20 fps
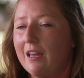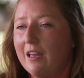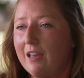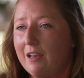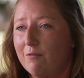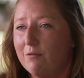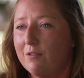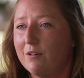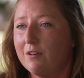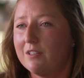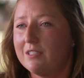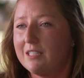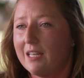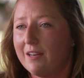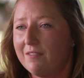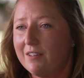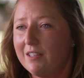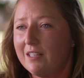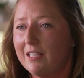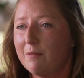It will
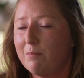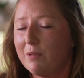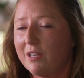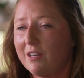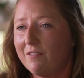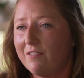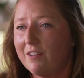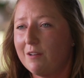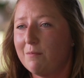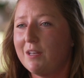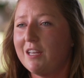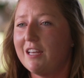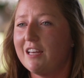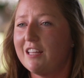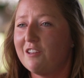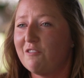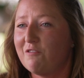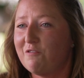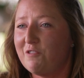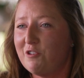definitely benefit me in
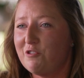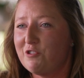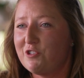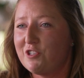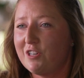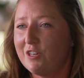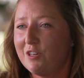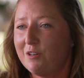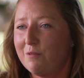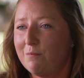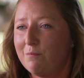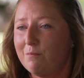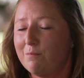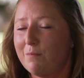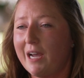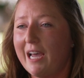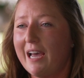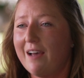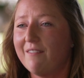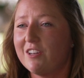the future
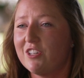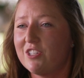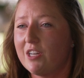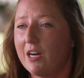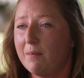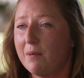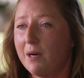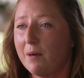by having job